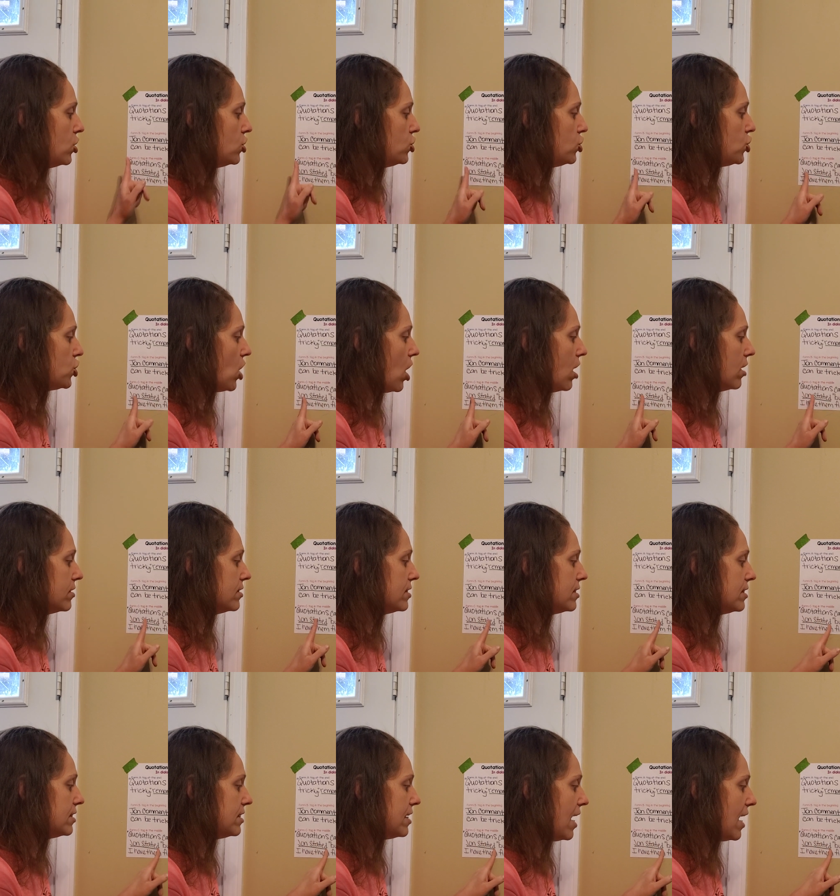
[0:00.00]
John
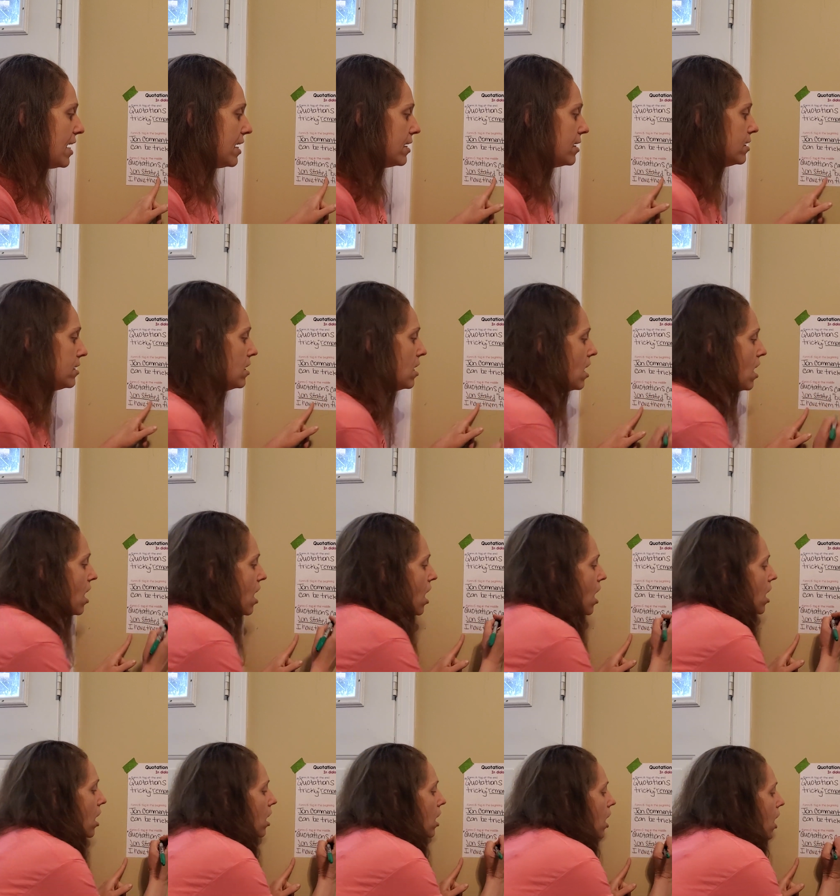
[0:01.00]
stated,
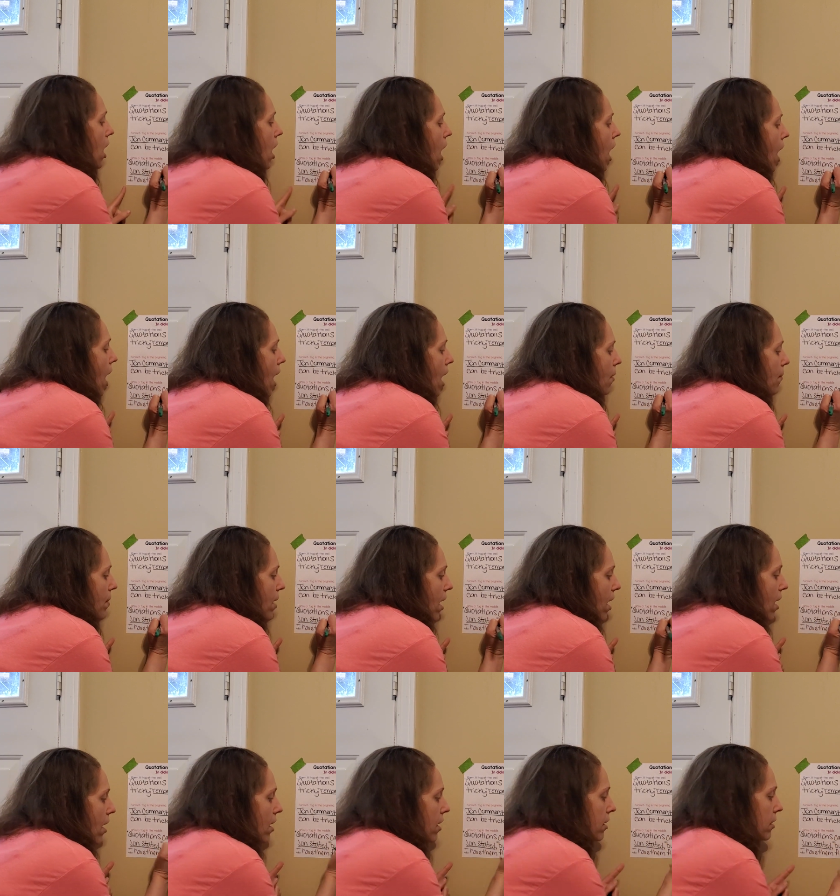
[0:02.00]

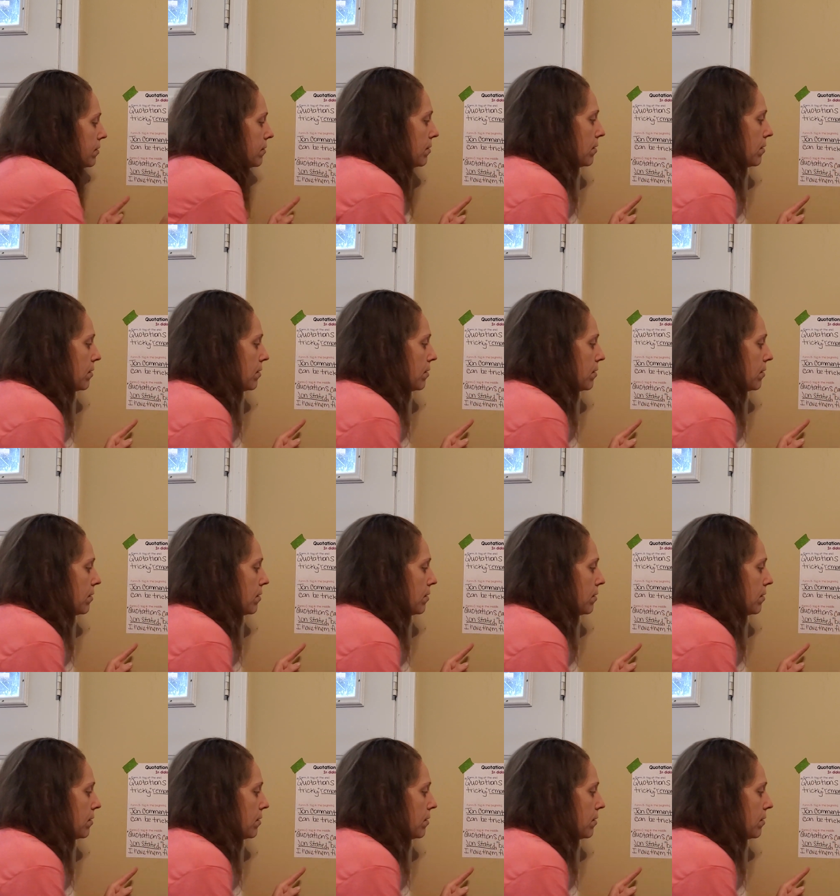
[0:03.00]
comma,